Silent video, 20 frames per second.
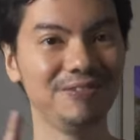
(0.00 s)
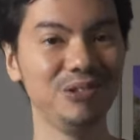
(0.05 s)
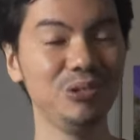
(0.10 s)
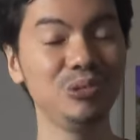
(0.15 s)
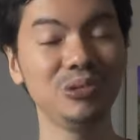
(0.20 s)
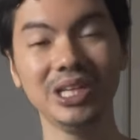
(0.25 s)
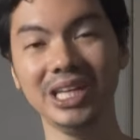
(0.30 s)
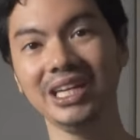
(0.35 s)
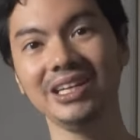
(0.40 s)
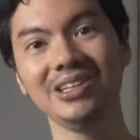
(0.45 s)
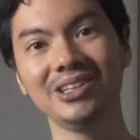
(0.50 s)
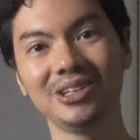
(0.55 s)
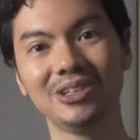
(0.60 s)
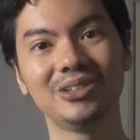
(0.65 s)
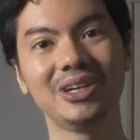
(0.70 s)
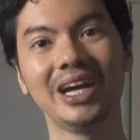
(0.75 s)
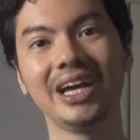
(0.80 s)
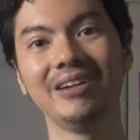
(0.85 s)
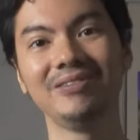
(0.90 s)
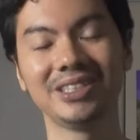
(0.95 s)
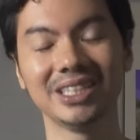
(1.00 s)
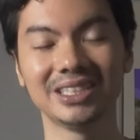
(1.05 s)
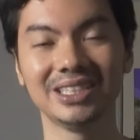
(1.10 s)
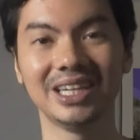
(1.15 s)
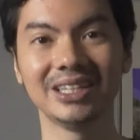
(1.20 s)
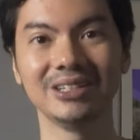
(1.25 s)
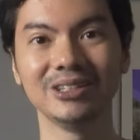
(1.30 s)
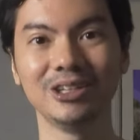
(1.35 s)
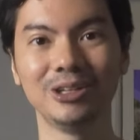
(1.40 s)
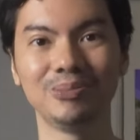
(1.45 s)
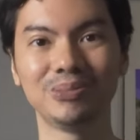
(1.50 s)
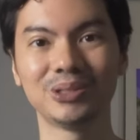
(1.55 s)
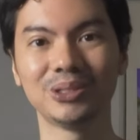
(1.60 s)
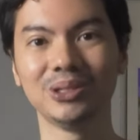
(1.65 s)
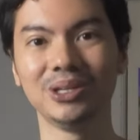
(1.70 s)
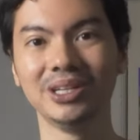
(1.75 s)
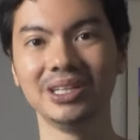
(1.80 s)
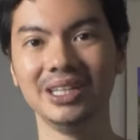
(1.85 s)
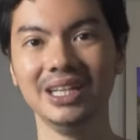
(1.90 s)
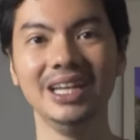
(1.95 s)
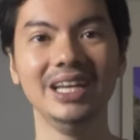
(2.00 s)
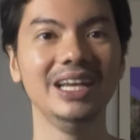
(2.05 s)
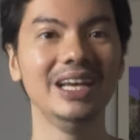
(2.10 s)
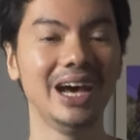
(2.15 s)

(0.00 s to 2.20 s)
nuking your drives is not an option,